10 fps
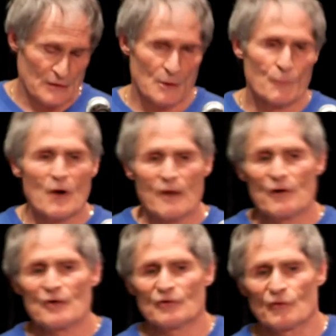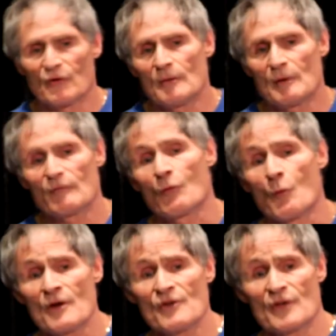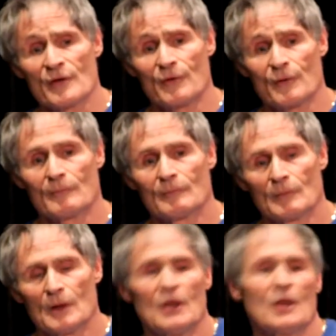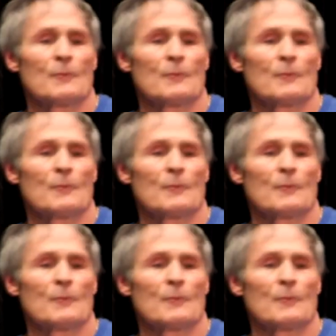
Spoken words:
preferential treatment for one gender in